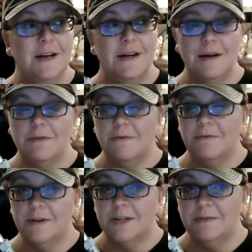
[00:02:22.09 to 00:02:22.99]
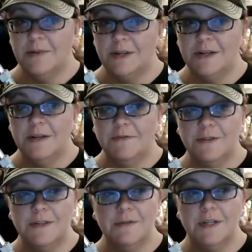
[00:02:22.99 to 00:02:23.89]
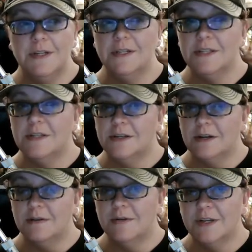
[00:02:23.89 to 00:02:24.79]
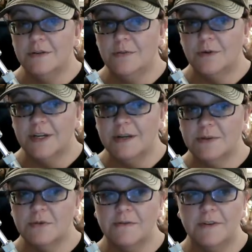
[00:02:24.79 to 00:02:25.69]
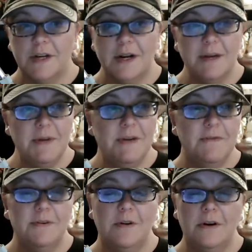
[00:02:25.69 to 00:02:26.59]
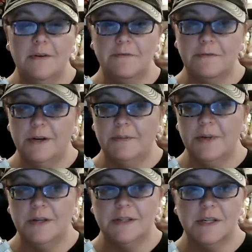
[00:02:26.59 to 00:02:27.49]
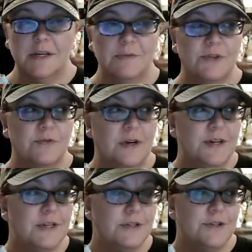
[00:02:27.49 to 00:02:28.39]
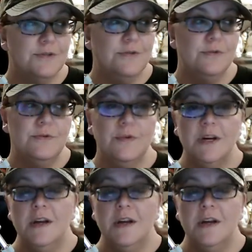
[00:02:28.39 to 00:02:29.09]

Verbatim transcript: I will fucking buy it for you in an instant and I will get you more games with it. I'm even offering, because I'm trying to